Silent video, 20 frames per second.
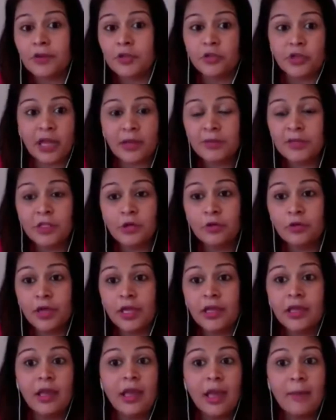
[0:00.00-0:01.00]
Should I be
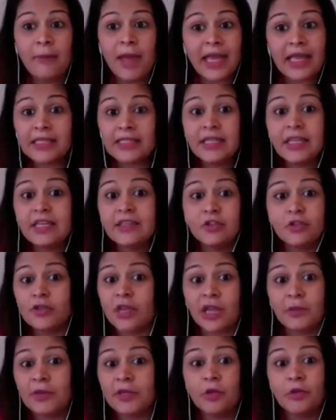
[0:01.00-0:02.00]
doing magazines? Should
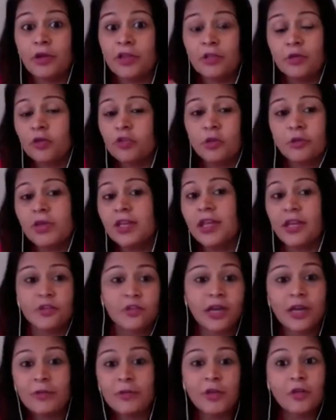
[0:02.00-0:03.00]
I be doing social media?
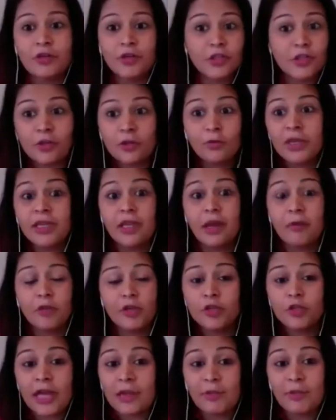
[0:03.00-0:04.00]
Should I be doing digital media? What
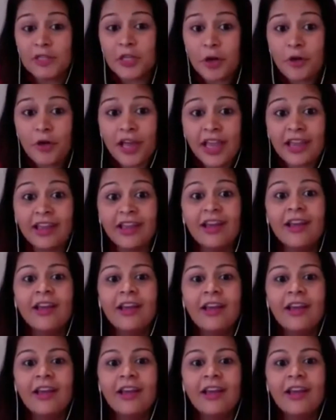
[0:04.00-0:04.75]
should I be doing?